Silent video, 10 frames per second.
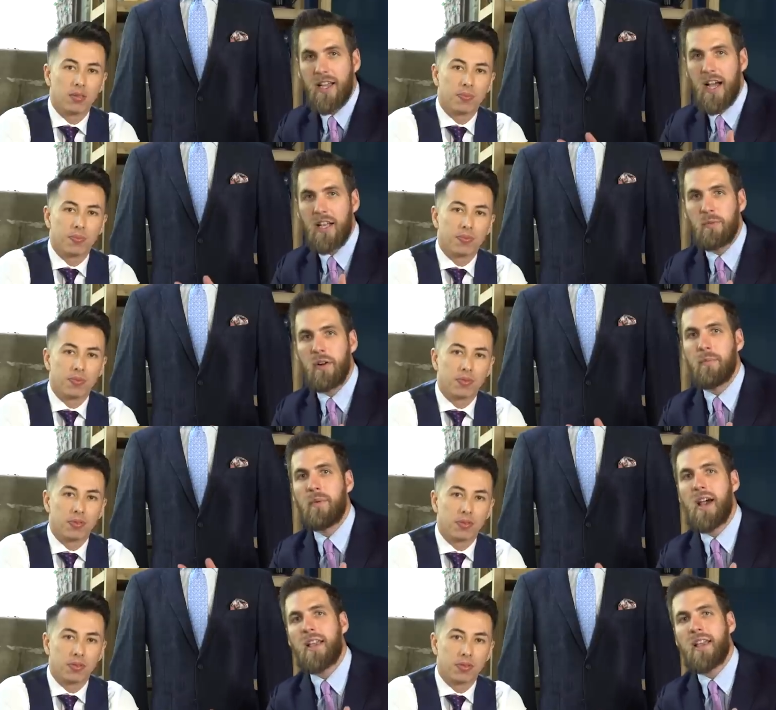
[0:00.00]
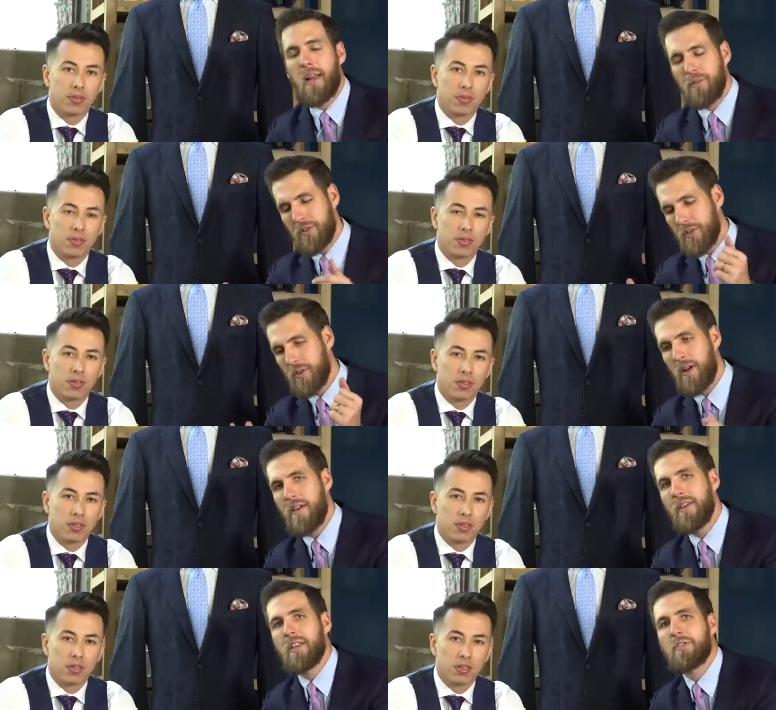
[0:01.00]
Speaker 1: right guys, welcome back. And I'm sure by
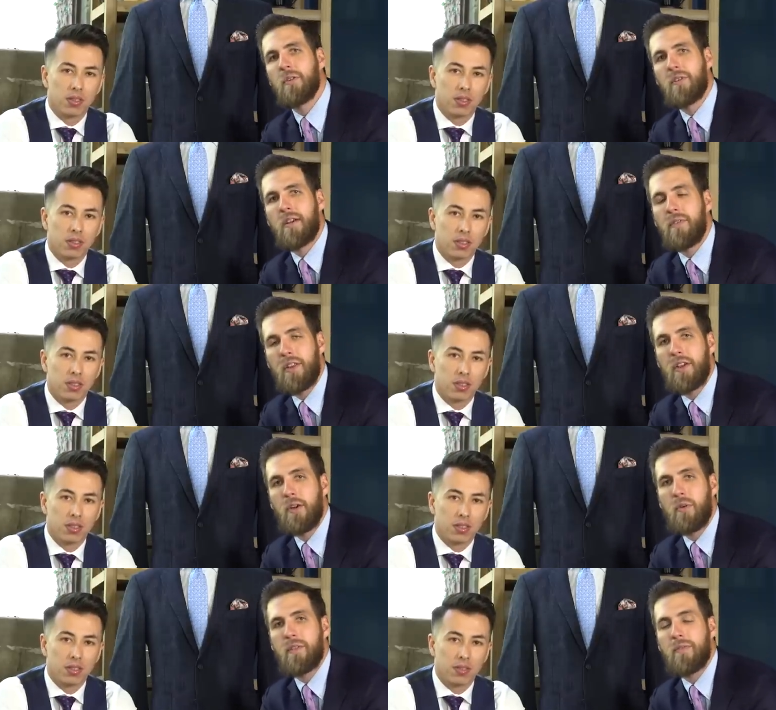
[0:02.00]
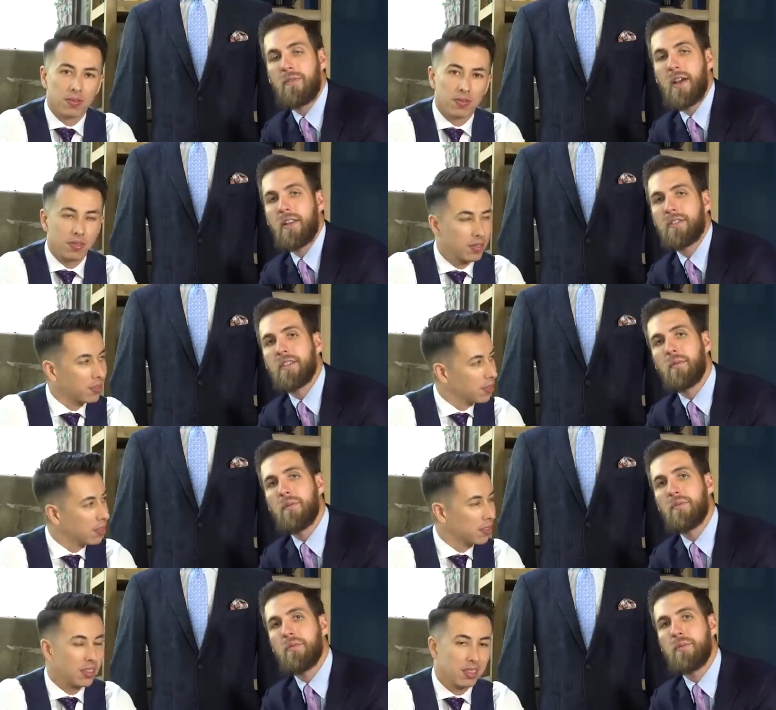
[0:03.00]
the intro of that video, we have offended some
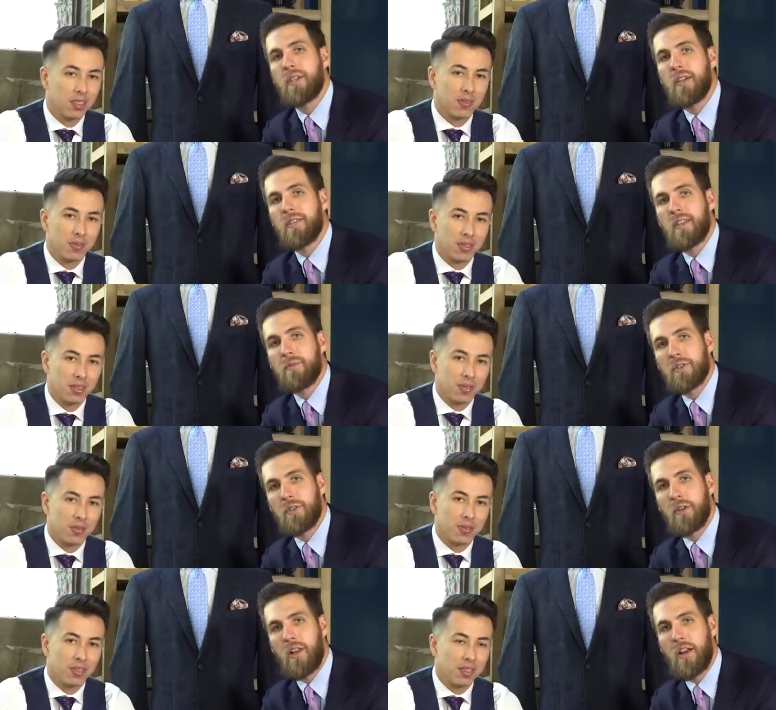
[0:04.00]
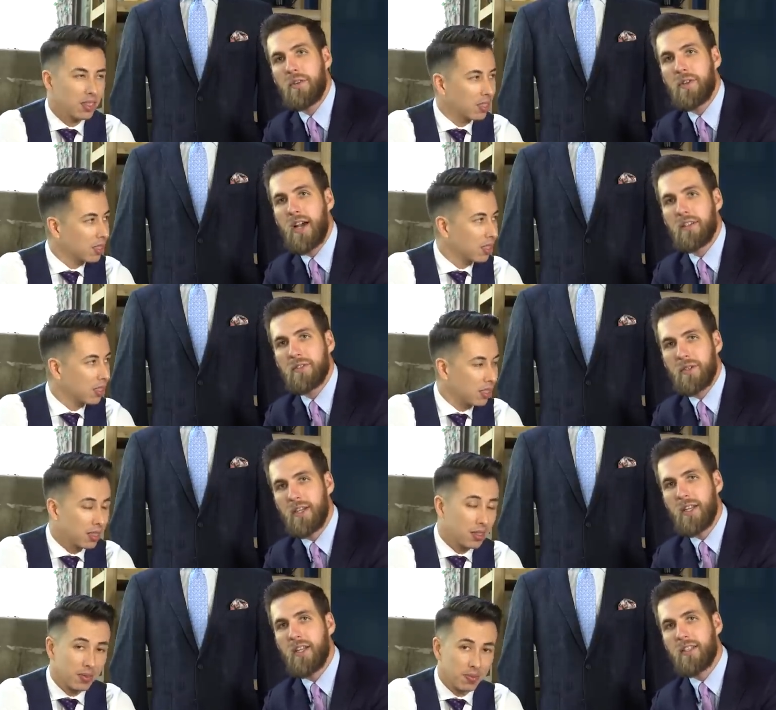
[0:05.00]
of you because I'm sure a lot of you guys are
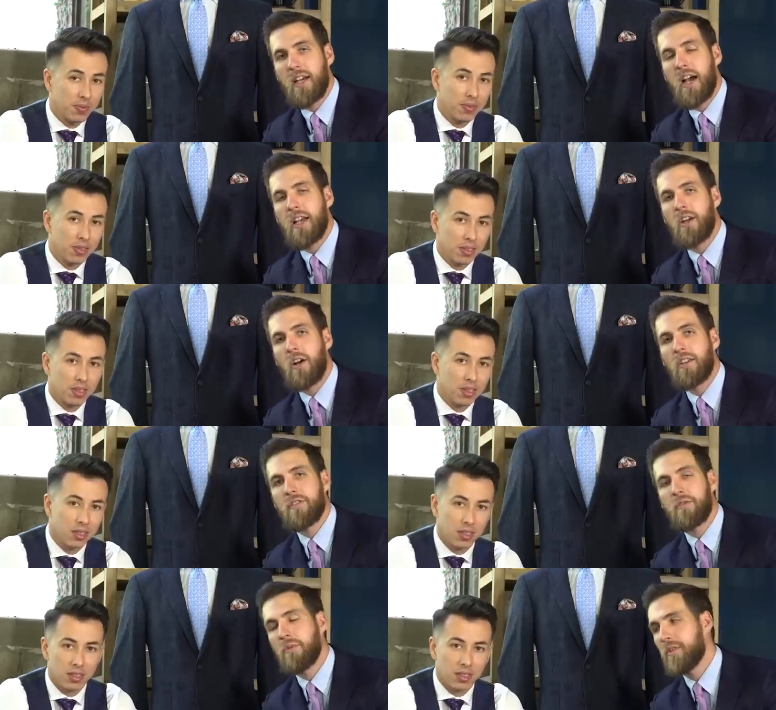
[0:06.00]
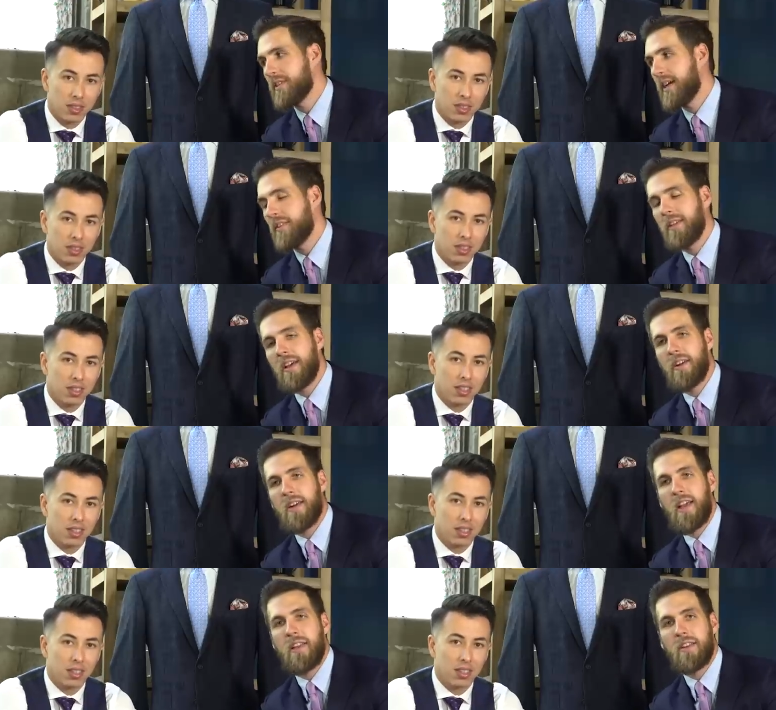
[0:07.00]
tie connoisseurs out
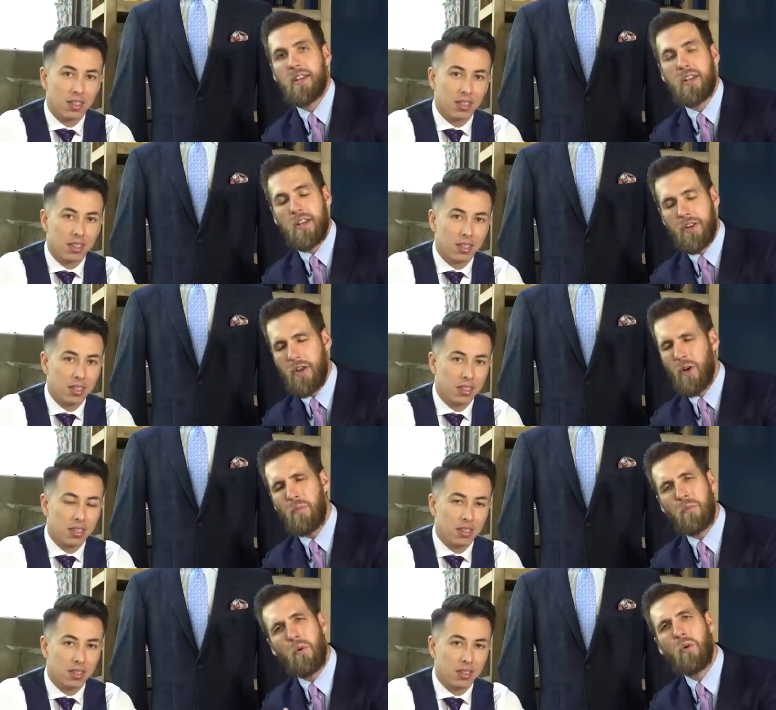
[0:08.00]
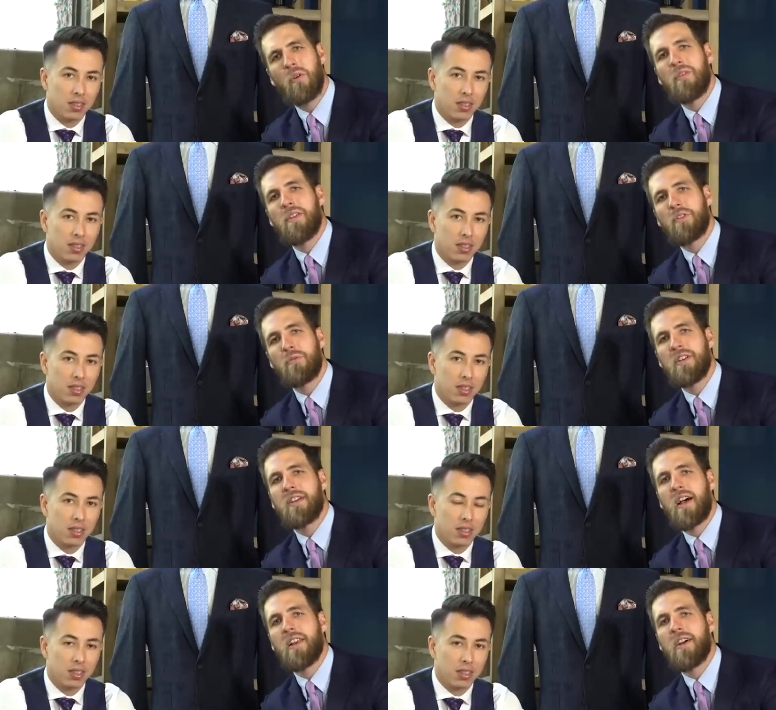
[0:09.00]
there and know more than 3
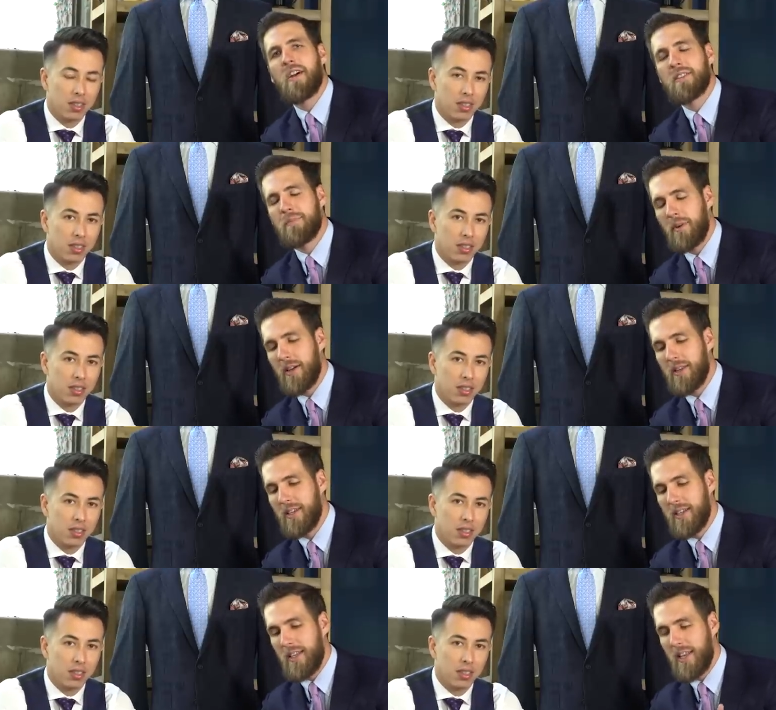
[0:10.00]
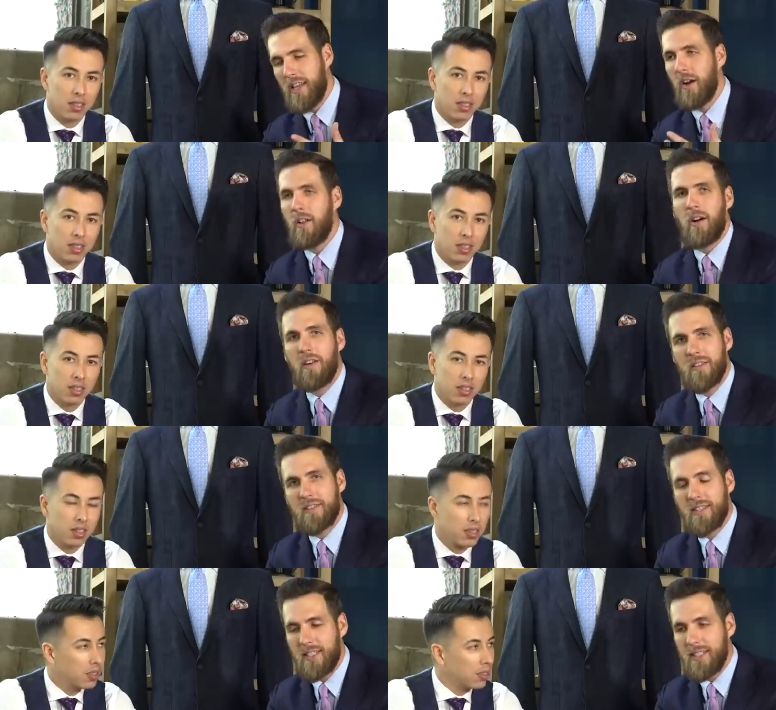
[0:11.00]
tie knots. But in all
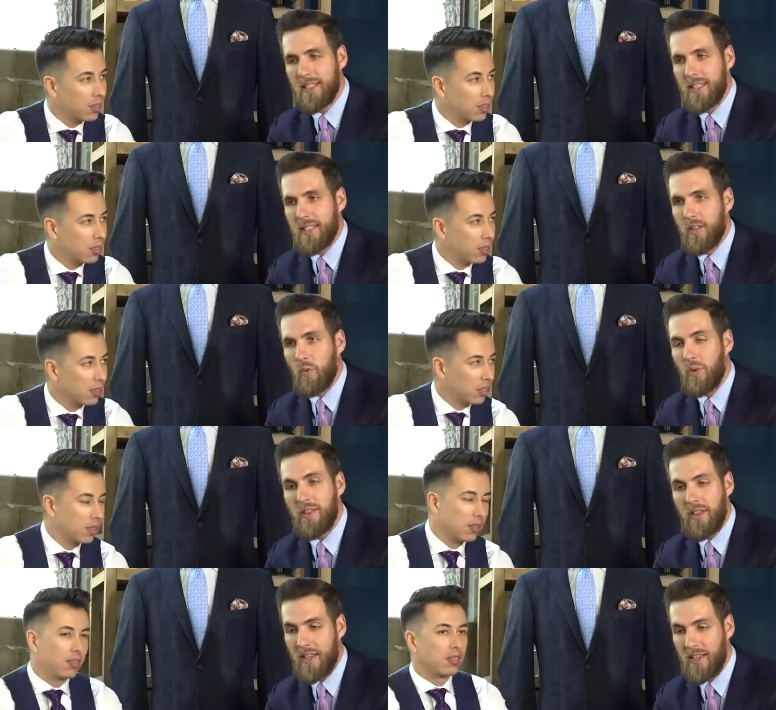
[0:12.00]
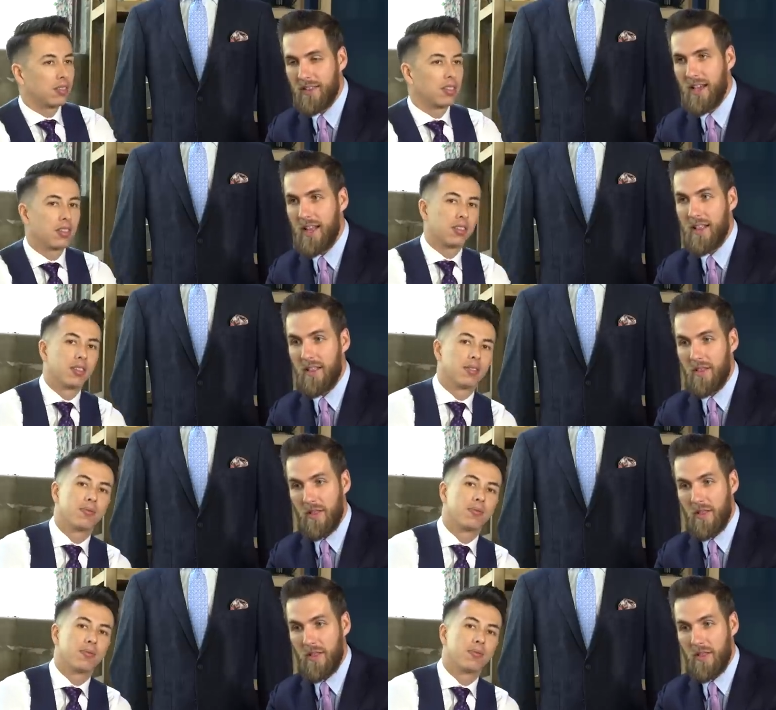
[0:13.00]
honesty, we think that